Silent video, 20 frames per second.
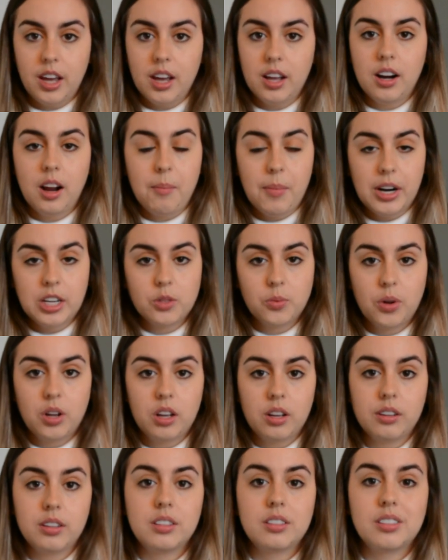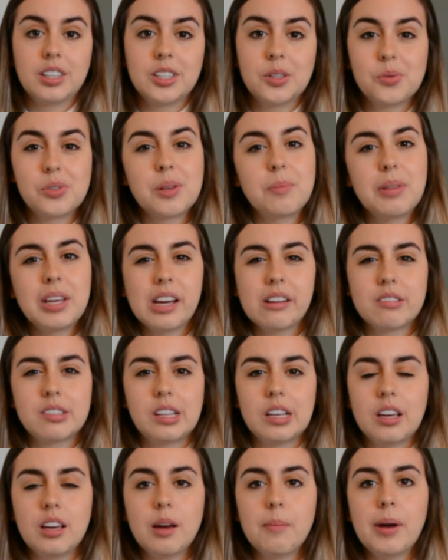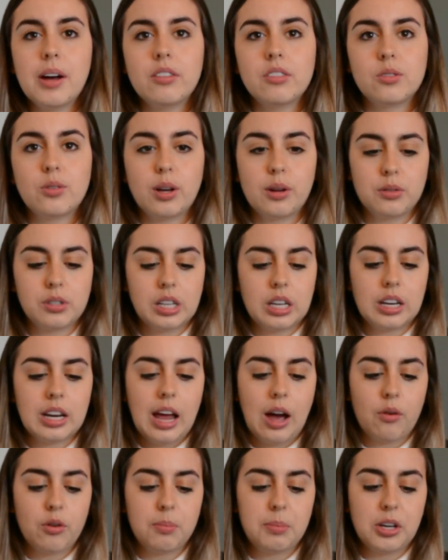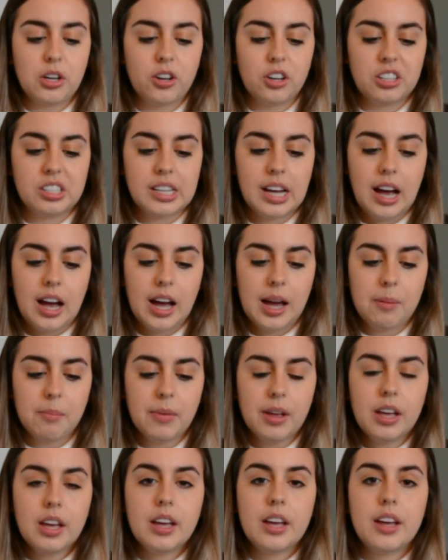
and I might as well, because it was something I was thinking about, so I was like, now would be a good time